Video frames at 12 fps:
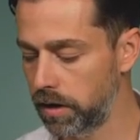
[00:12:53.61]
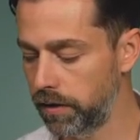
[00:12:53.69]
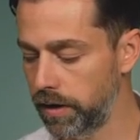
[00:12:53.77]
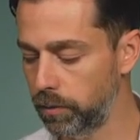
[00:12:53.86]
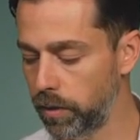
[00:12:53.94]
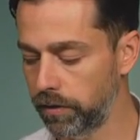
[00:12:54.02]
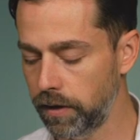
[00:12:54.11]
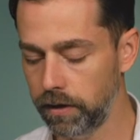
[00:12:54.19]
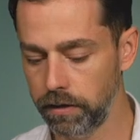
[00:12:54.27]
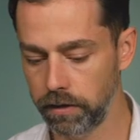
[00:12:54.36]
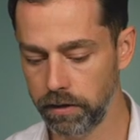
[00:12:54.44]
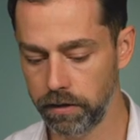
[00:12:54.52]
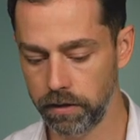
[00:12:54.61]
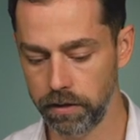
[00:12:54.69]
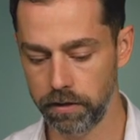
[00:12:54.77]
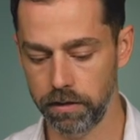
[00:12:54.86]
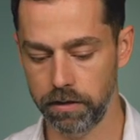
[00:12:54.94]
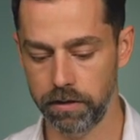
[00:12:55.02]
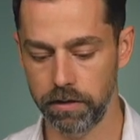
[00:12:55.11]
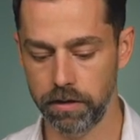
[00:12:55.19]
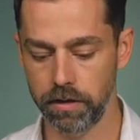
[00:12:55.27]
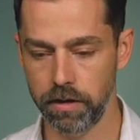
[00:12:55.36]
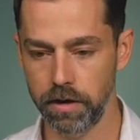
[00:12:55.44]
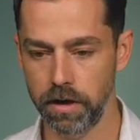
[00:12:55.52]
And then with it.
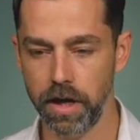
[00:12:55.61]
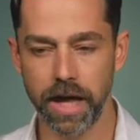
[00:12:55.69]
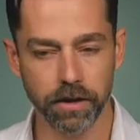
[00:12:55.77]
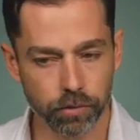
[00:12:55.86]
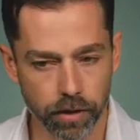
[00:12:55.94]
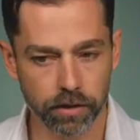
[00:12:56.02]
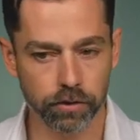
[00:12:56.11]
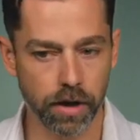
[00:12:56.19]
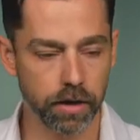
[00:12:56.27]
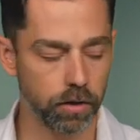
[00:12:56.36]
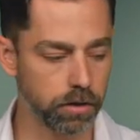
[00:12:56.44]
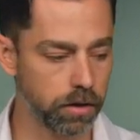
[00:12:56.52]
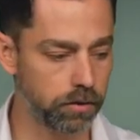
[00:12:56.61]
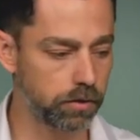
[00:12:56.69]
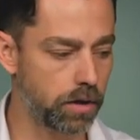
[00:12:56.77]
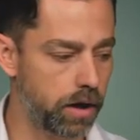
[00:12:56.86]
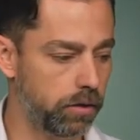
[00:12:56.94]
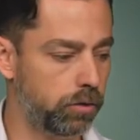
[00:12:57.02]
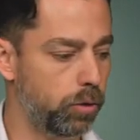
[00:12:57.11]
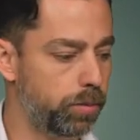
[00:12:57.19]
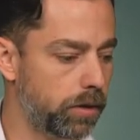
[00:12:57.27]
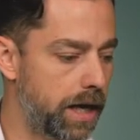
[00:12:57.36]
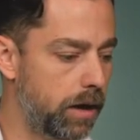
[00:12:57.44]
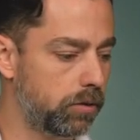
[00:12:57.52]
And it's very subtle because it's not a
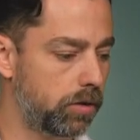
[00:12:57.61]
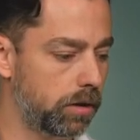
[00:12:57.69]
super loud